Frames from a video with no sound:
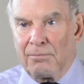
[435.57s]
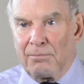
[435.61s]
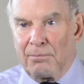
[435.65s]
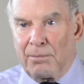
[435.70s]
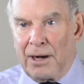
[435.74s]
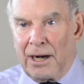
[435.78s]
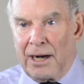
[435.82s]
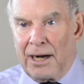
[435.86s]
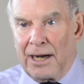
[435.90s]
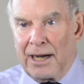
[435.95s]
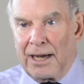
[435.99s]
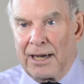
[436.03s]

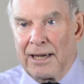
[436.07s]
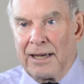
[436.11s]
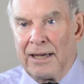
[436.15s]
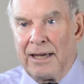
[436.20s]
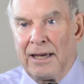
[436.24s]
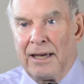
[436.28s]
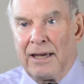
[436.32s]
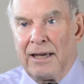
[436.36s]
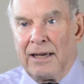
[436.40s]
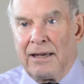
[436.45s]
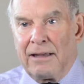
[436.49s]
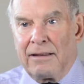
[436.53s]
by
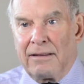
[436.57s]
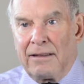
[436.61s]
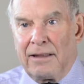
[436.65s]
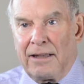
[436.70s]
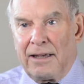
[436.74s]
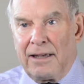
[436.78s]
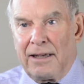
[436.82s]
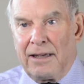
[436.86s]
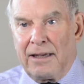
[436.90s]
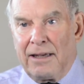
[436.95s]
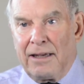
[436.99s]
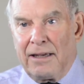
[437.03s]

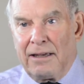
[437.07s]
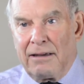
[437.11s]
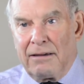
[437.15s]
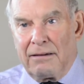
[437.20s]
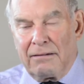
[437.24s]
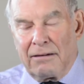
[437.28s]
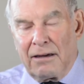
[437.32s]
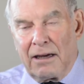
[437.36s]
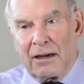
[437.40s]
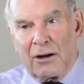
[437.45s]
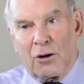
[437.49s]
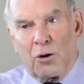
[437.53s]
the
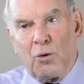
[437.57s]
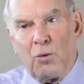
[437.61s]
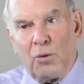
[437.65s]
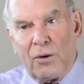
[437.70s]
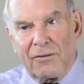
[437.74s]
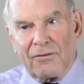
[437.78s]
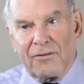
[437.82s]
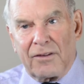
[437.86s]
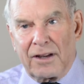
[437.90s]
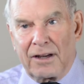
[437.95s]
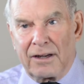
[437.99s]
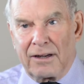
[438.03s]

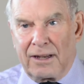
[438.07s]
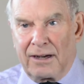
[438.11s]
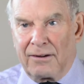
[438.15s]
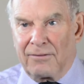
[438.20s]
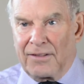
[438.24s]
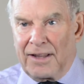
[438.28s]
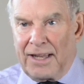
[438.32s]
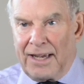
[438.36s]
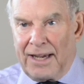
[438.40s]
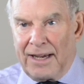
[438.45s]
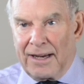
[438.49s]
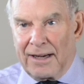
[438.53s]
equivalent
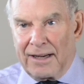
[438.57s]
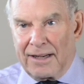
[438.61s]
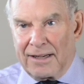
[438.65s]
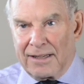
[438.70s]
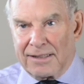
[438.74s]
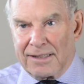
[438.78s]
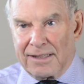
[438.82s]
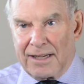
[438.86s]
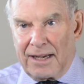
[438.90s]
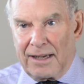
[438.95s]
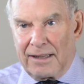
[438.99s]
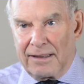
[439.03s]
of the
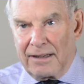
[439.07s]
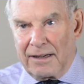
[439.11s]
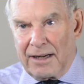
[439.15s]
NSA,